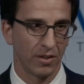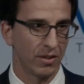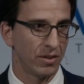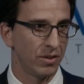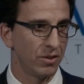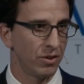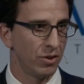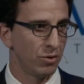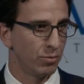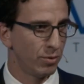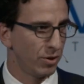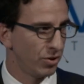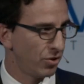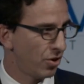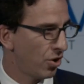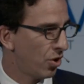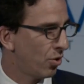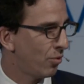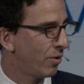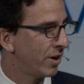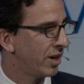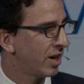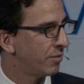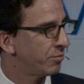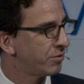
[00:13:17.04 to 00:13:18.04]
you will know
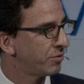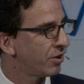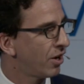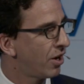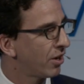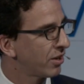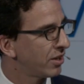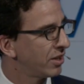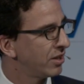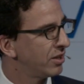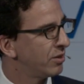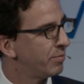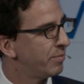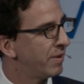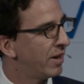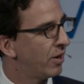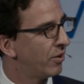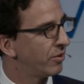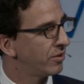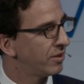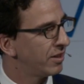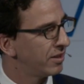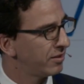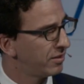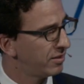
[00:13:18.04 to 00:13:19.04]
what I'm talking
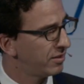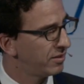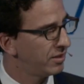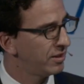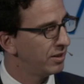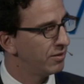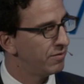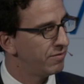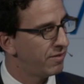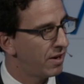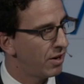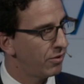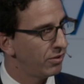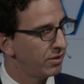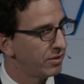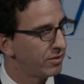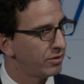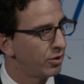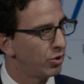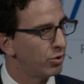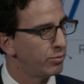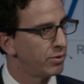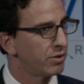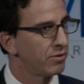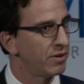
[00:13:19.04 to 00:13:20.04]
about and see a very
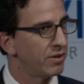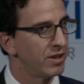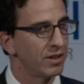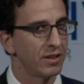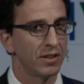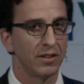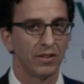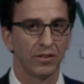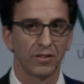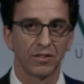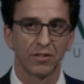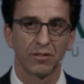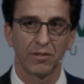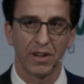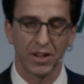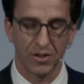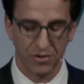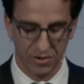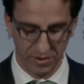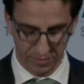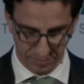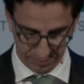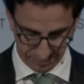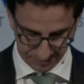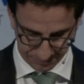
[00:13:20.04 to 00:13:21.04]
sobering illustration.